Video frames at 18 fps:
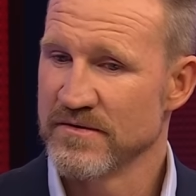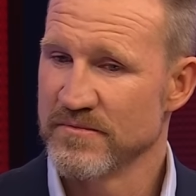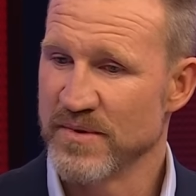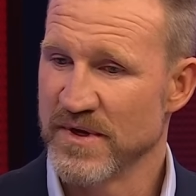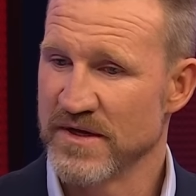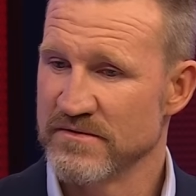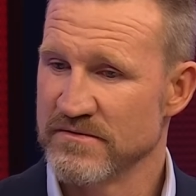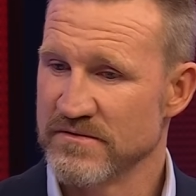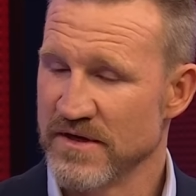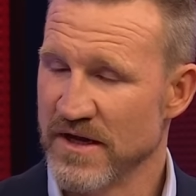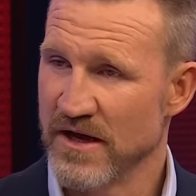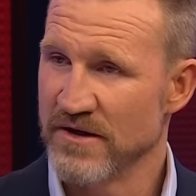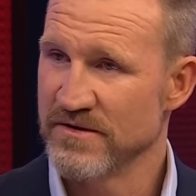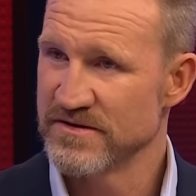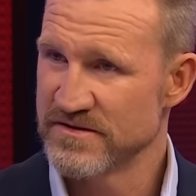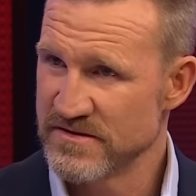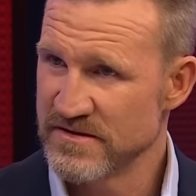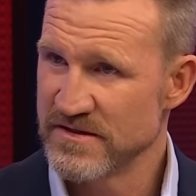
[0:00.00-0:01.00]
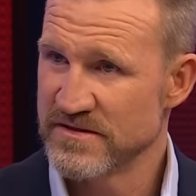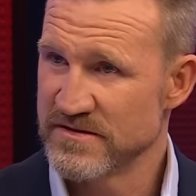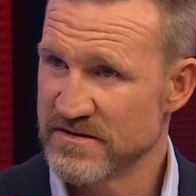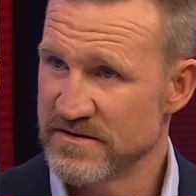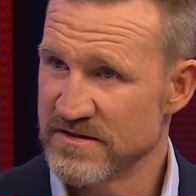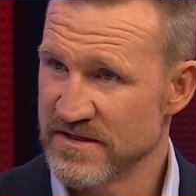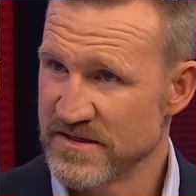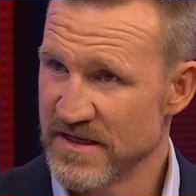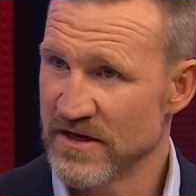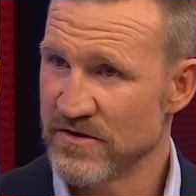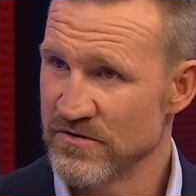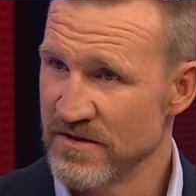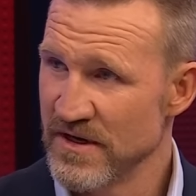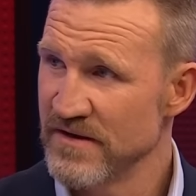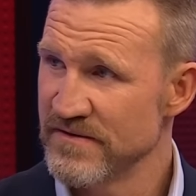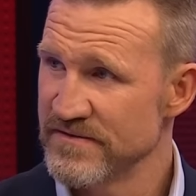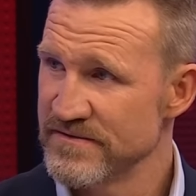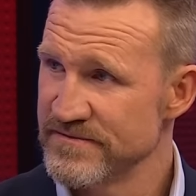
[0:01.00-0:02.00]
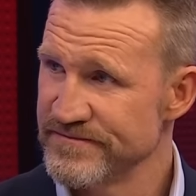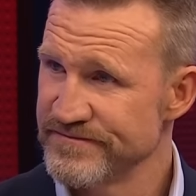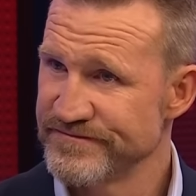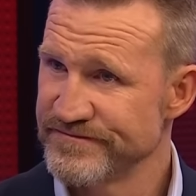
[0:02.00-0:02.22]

But, you know, is that good enough?